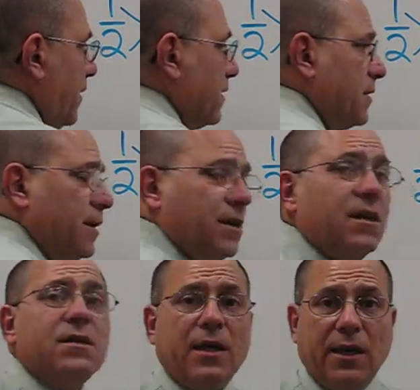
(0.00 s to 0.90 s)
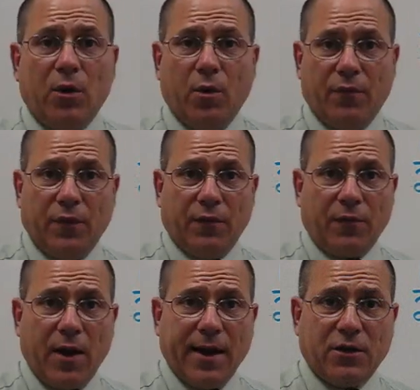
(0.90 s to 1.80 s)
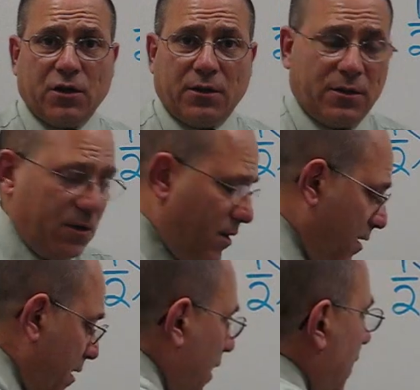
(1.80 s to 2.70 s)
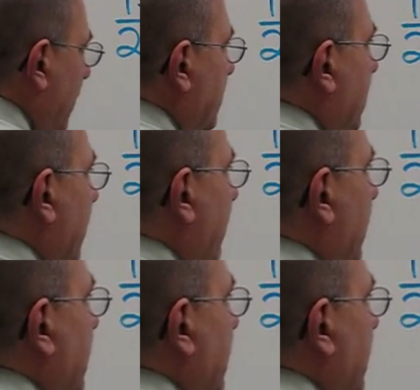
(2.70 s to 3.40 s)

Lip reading: This is an equivalent fraction. To give an